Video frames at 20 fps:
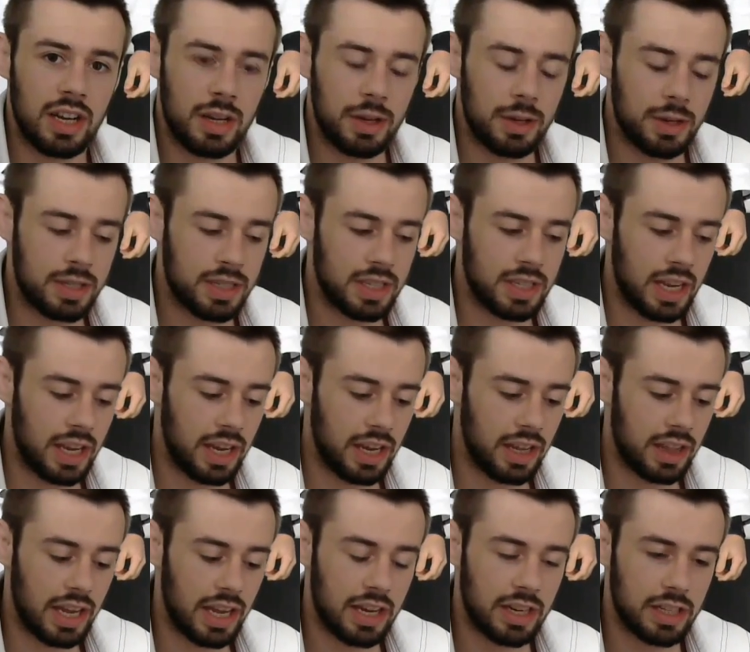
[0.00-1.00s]
Saying
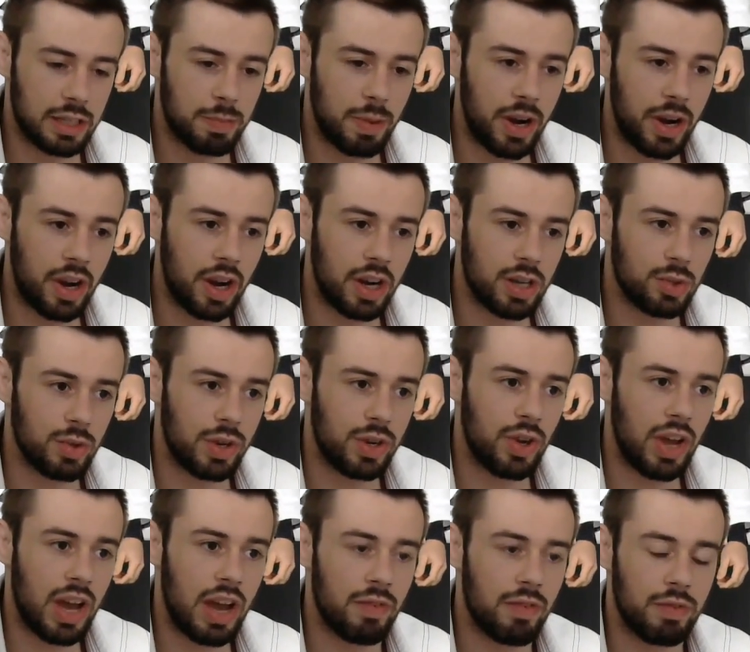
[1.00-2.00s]
that spider guard is when you
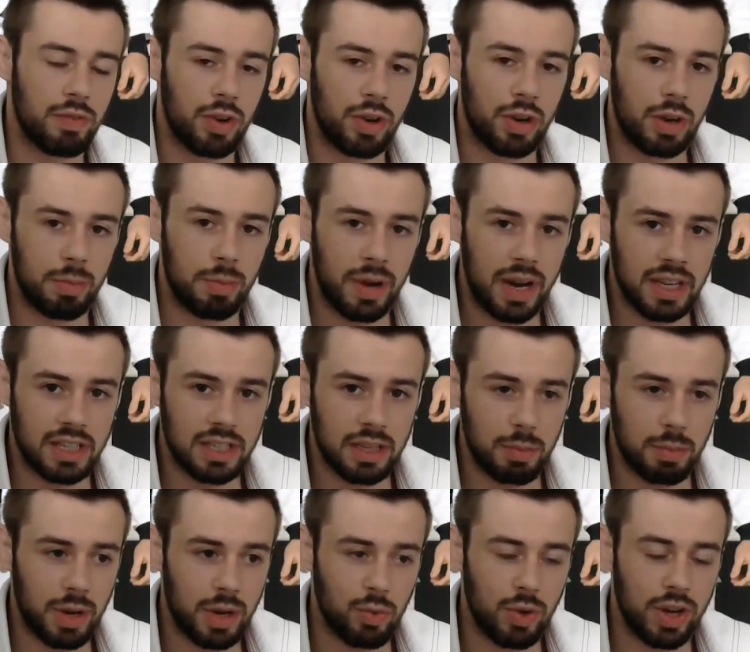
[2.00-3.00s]
have a foot in the
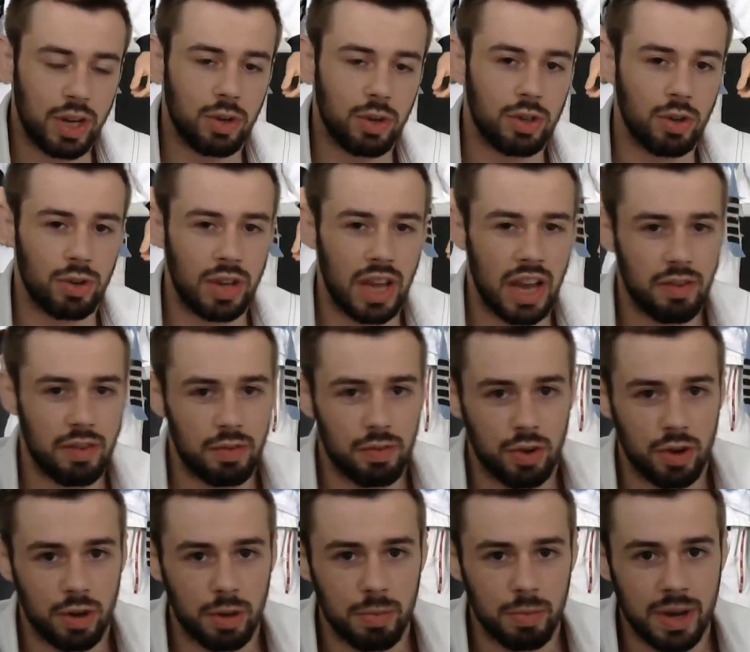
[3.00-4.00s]
bicep, and when you don't have a
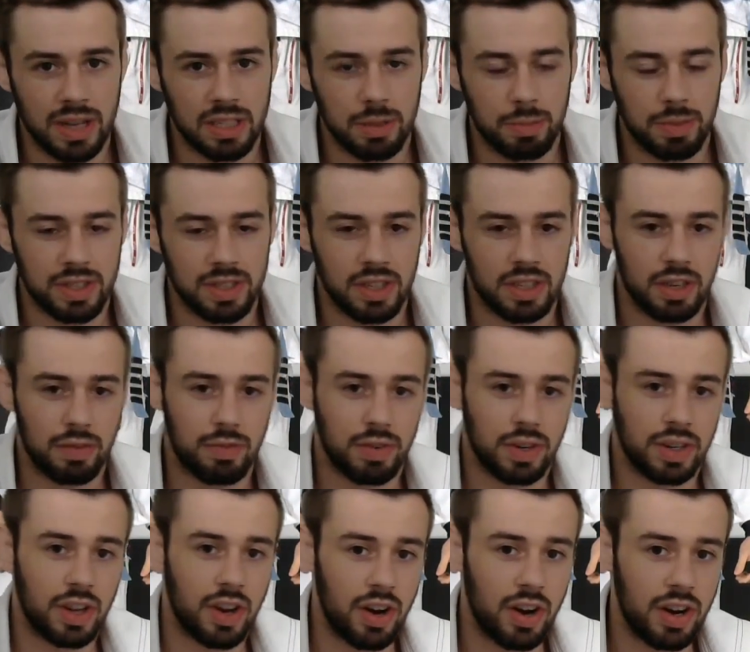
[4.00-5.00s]
foot in the bicep, it's a
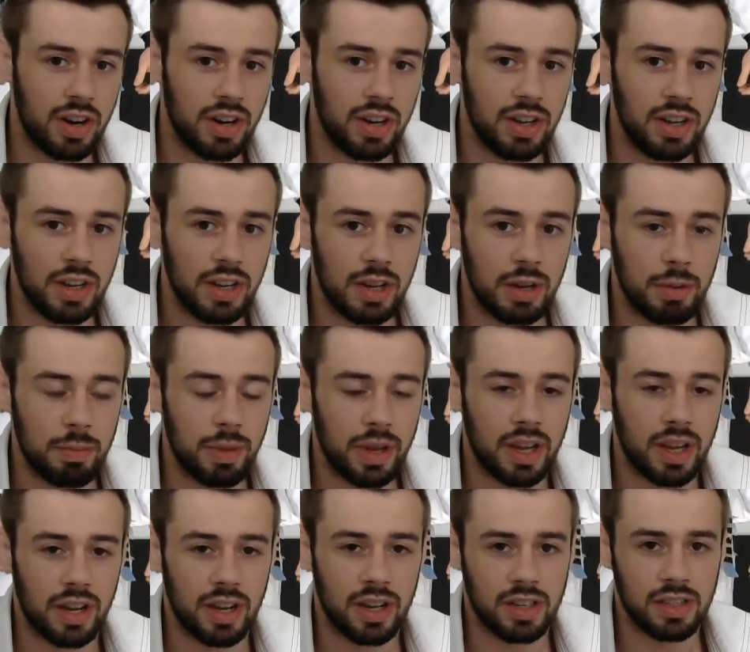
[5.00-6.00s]
different guard,
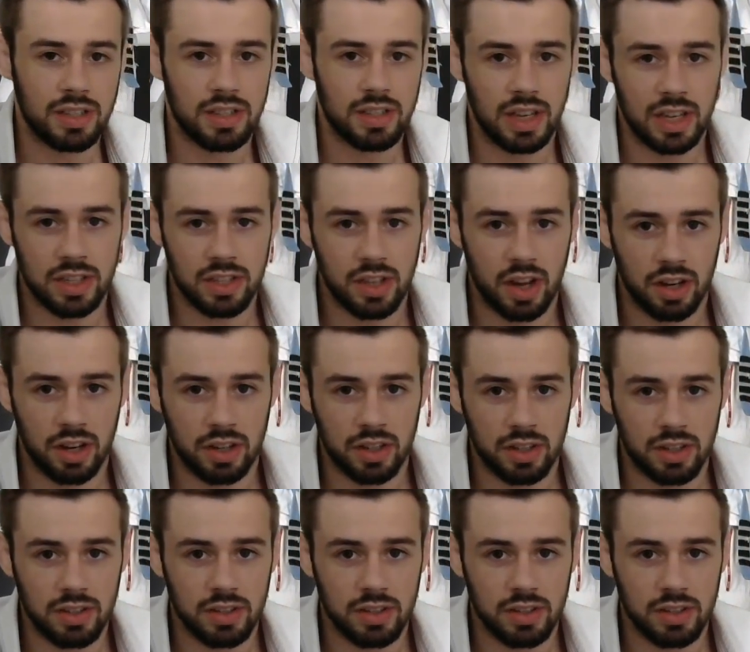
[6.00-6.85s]
because it's not.